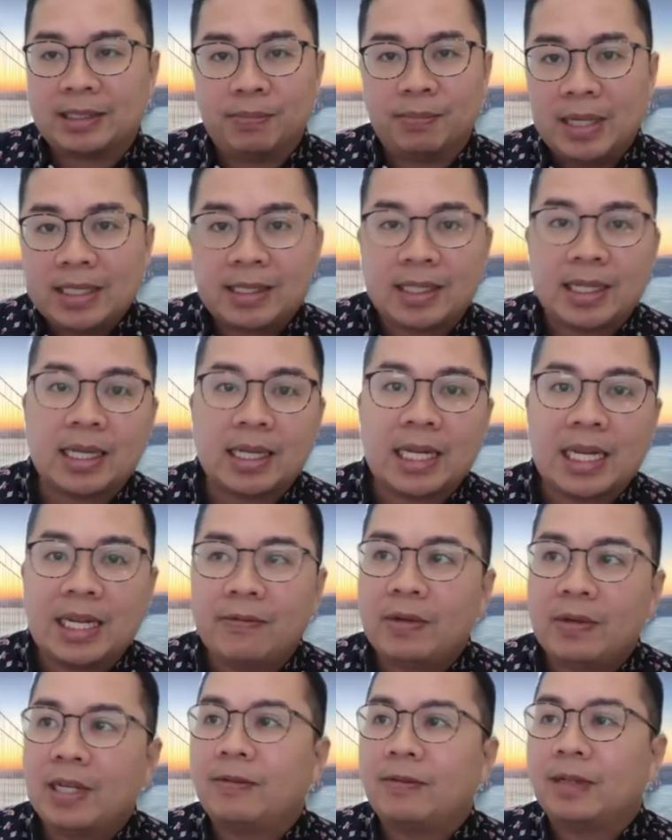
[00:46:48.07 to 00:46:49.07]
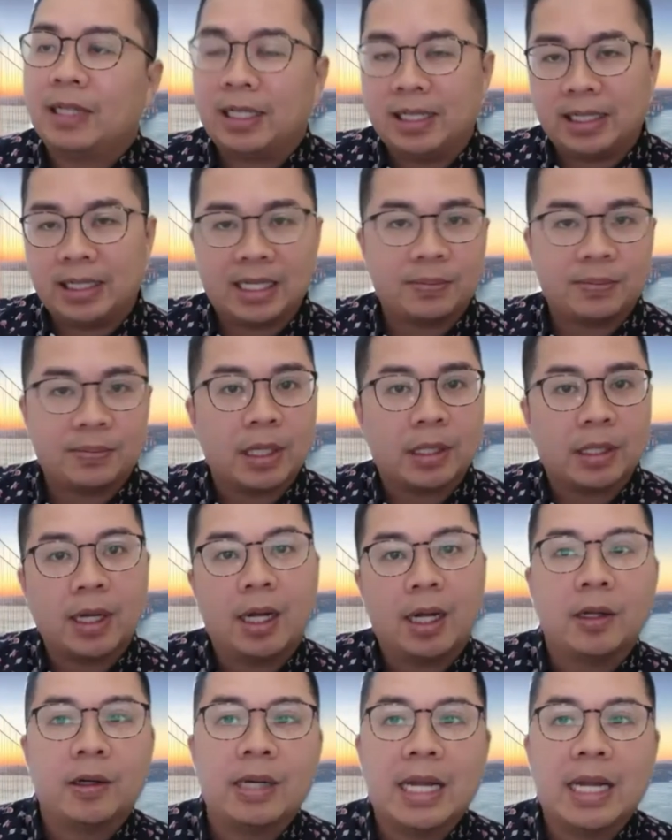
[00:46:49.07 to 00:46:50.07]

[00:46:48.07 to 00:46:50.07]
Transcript: missing, even if Lydia gives me $1,